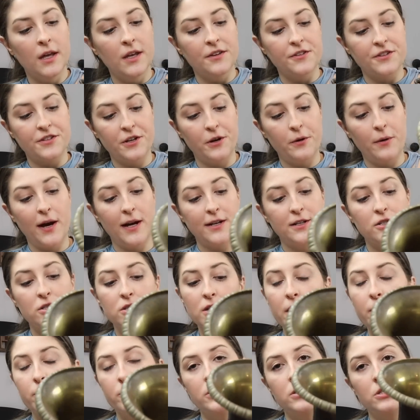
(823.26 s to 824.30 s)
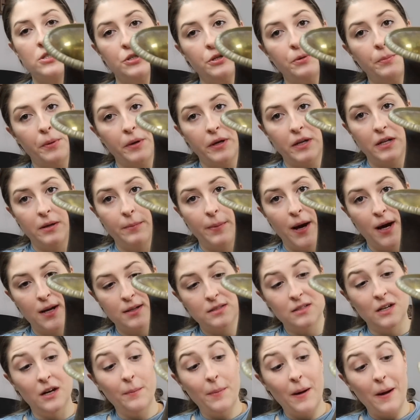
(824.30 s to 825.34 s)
So I just thought it was too pretty to pass up.